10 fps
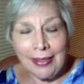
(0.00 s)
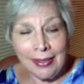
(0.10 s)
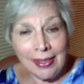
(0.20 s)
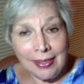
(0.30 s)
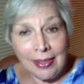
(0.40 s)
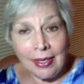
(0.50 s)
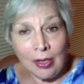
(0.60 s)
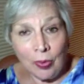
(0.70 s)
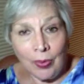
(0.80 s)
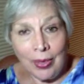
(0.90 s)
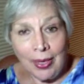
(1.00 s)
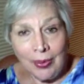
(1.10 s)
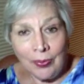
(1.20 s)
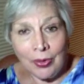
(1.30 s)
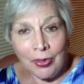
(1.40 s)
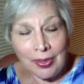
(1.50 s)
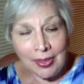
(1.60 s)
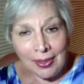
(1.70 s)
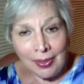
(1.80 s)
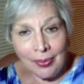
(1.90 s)
doesn't agree with the
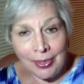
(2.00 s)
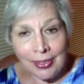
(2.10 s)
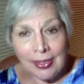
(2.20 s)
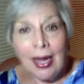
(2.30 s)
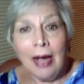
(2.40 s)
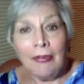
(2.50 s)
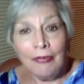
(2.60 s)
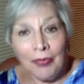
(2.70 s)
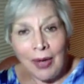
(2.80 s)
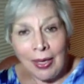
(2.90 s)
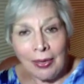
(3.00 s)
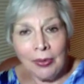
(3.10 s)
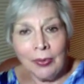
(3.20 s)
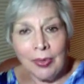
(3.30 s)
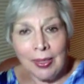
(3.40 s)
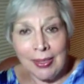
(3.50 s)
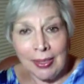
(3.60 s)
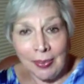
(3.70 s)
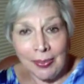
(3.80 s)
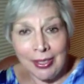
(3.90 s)
syllabus, follow the
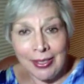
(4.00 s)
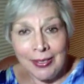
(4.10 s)
syllabus.